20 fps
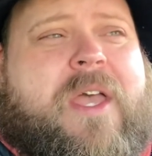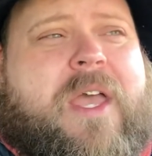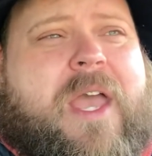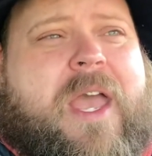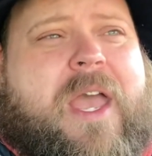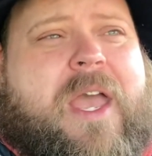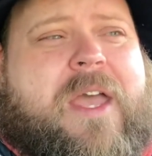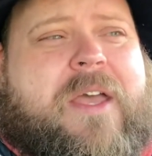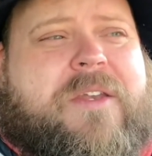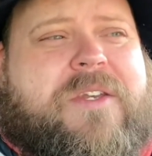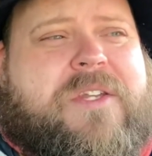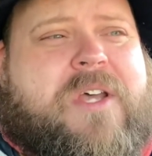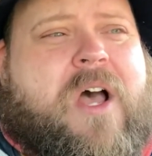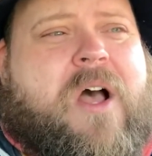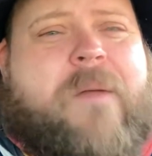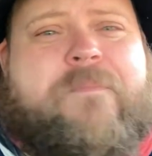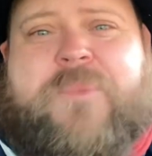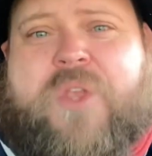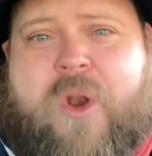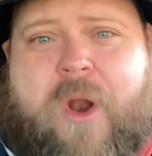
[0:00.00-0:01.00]
And,
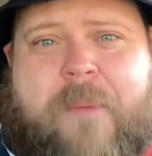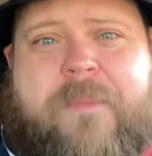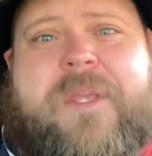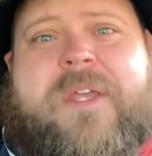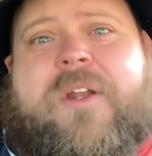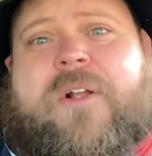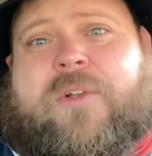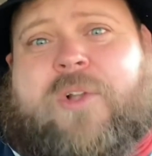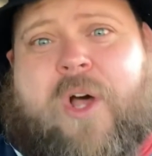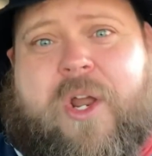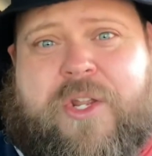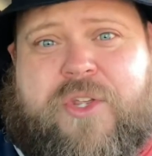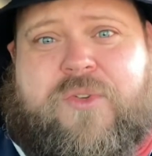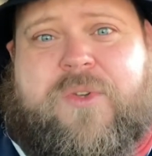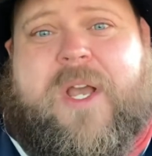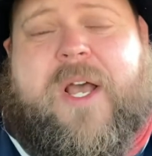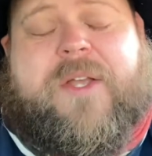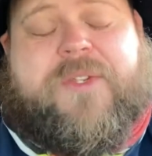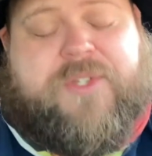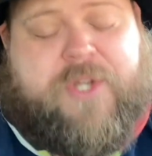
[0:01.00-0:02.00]
you know, I'm getting a lot of you
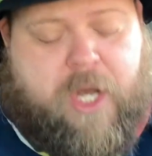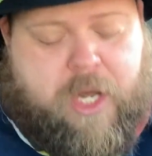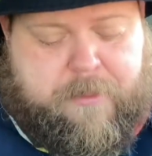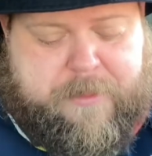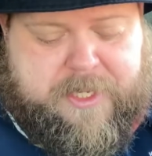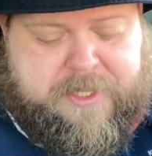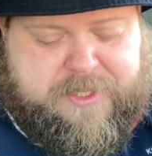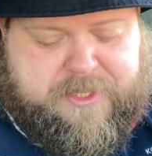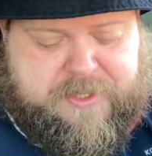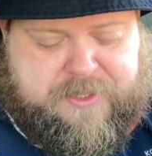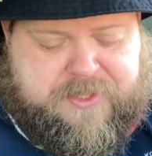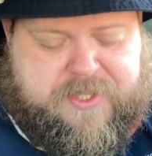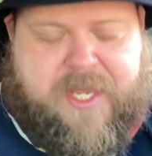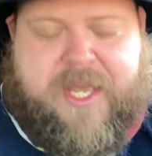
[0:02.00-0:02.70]
guys commenting, say,